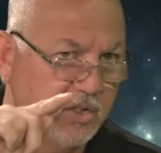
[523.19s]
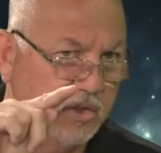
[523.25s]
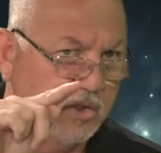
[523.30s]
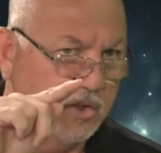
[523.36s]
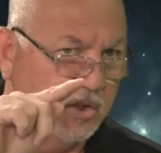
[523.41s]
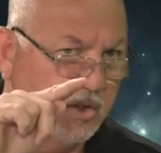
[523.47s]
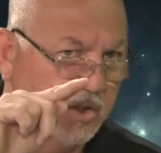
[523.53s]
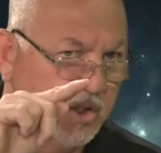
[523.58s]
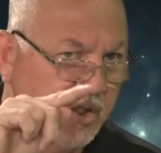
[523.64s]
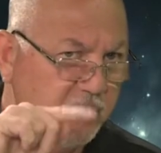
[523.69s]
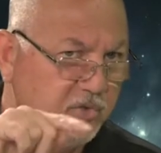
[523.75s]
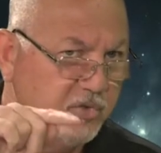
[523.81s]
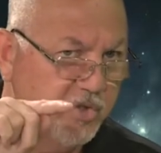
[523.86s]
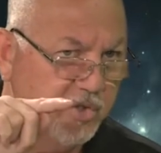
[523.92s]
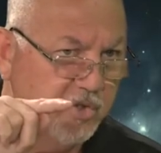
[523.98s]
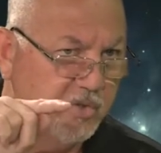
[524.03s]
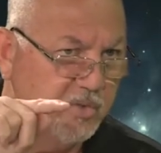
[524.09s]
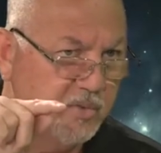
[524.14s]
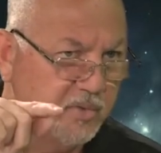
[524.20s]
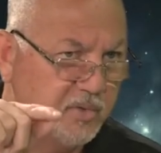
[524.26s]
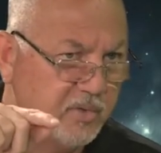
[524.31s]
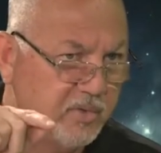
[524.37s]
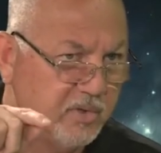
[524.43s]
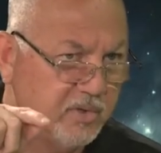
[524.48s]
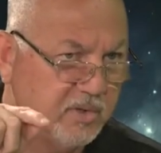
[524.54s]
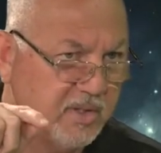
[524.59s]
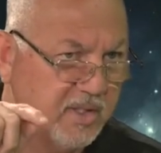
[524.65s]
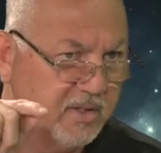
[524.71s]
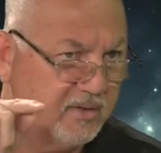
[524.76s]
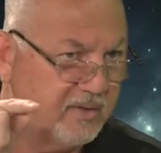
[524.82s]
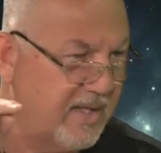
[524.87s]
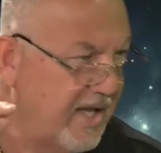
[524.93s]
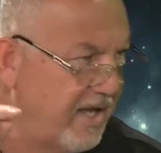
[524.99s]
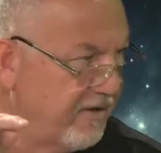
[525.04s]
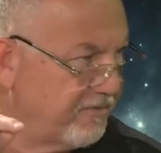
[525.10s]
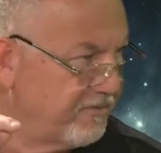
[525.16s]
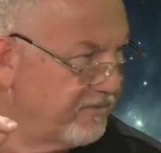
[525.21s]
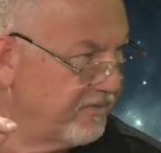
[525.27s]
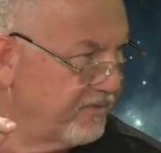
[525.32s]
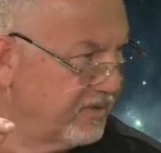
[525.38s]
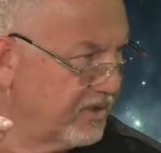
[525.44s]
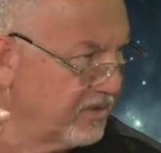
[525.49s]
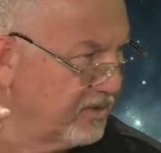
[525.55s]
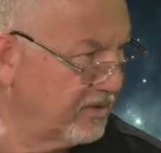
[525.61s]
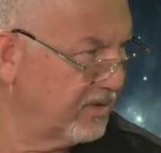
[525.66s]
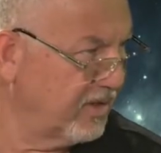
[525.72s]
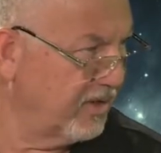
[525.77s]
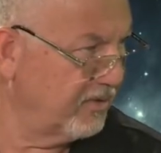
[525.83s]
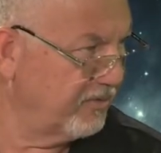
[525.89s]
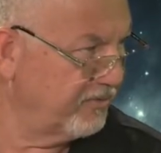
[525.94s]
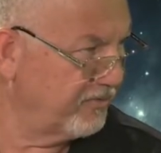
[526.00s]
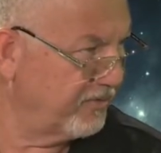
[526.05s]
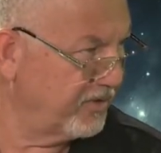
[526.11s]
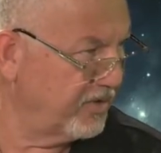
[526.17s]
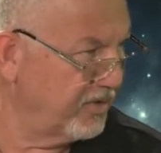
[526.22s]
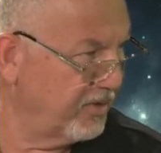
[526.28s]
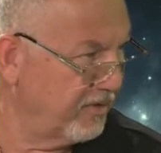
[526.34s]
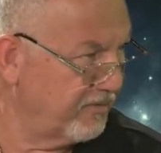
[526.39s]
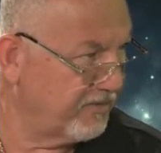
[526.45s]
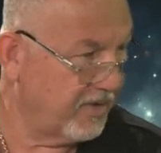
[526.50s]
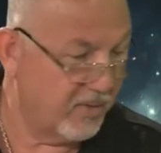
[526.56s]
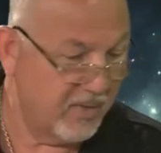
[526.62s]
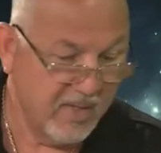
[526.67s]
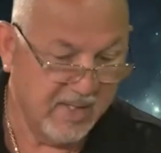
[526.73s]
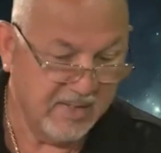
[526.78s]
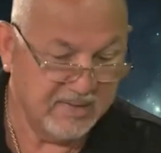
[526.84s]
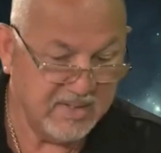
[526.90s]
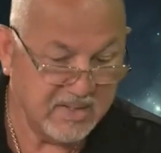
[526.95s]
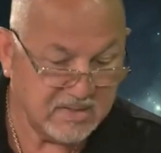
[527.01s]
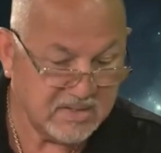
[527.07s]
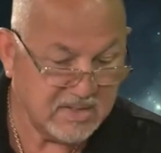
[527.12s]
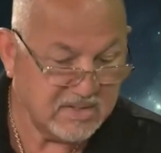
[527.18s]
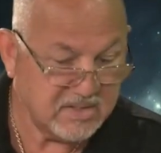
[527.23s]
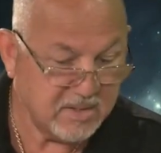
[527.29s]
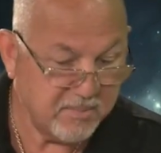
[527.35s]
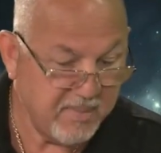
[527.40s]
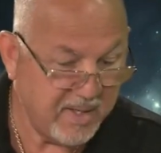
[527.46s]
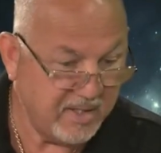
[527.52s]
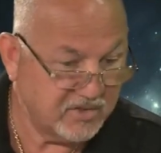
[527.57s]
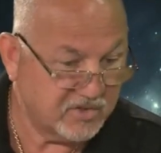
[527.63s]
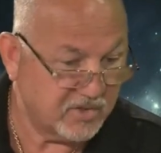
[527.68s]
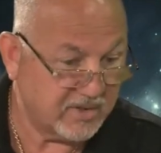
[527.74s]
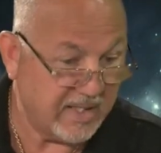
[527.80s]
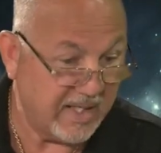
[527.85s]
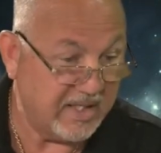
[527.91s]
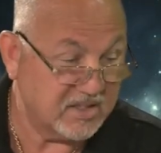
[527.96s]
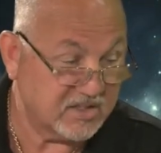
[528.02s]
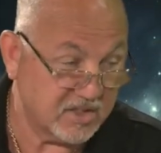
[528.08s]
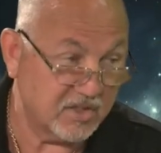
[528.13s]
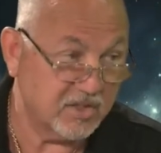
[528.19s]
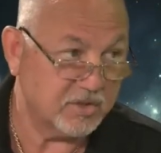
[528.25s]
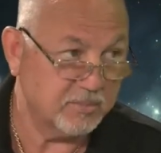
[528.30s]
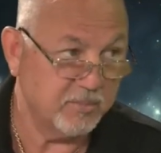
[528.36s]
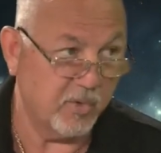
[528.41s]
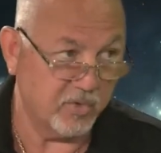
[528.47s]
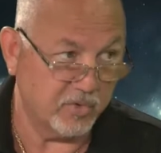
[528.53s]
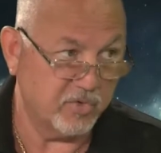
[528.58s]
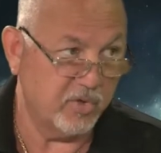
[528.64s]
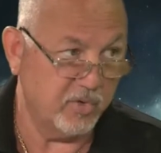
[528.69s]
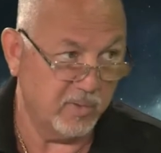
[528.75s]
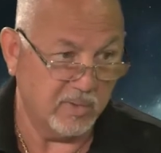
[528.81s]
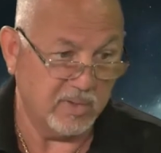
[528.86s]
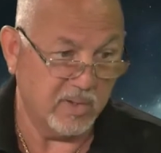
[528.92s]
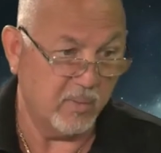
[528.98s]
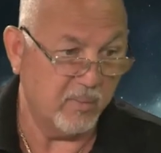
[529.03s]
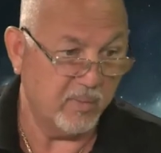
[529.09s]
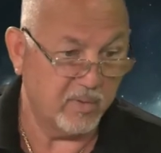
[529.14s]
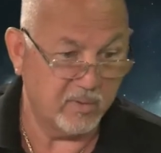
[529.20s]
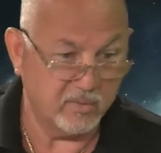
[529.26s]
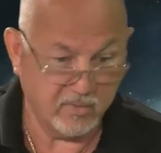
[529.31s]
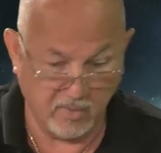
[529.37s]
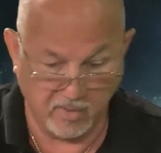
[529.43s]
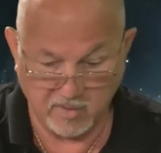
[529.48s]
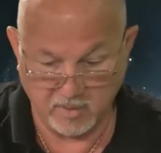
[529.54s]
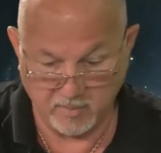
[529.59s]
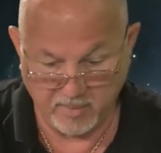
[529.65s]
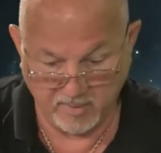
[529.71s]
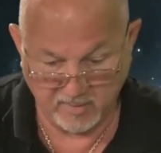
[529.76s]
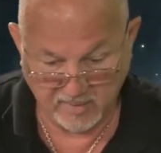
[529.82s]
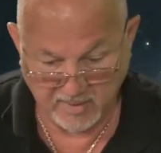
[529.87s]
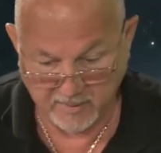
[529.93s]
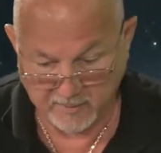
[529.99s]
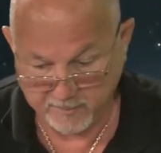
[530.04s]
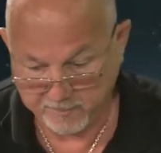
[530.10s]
little u, u, little f, little o for UFO. This is a major case, and there's more to it that we're going to talk about. Yeah.